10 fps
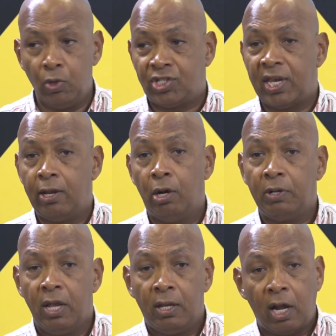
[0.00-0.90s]
would say, you know,
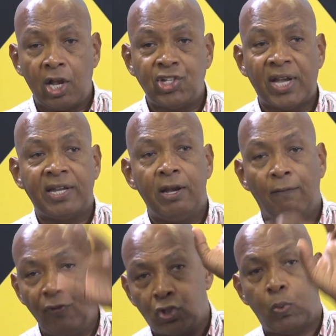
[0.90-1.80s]
Dr. Chaitan,
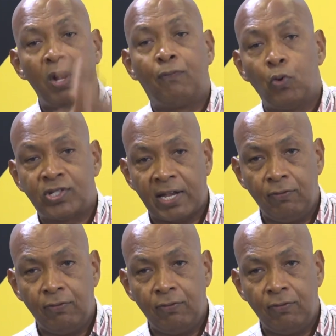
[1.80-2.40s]
of these 12 roots that